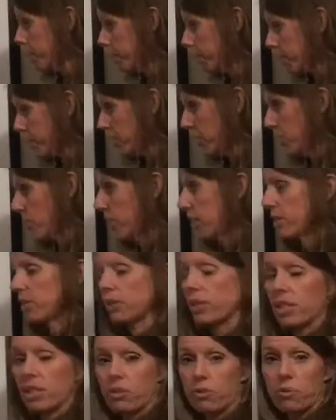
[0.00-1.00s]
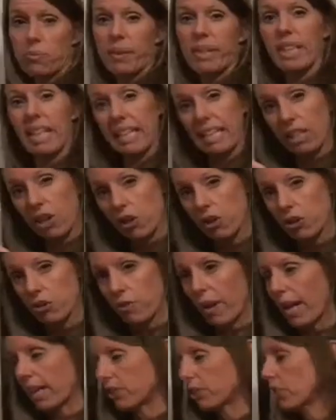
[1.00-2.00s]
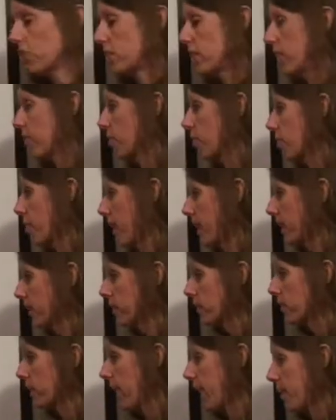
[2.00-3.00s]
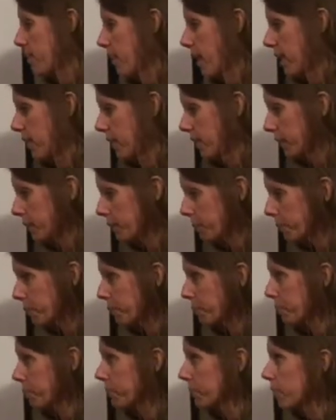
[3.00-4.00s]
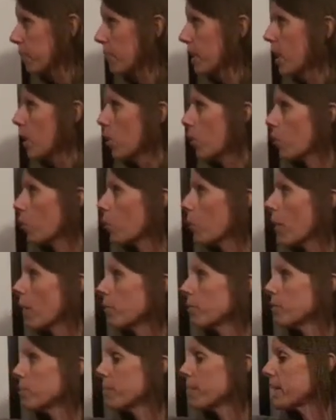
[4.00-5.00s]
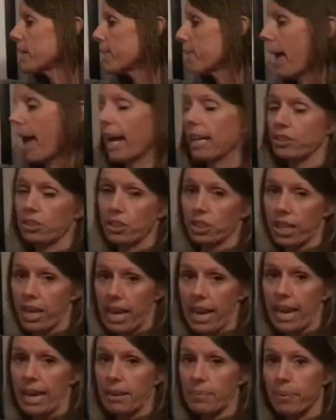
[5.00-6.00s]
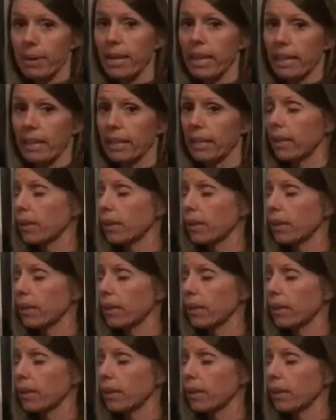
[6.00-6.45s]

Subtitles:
so this would be like in our directions if we made a little game out of it, what would be the match to AB?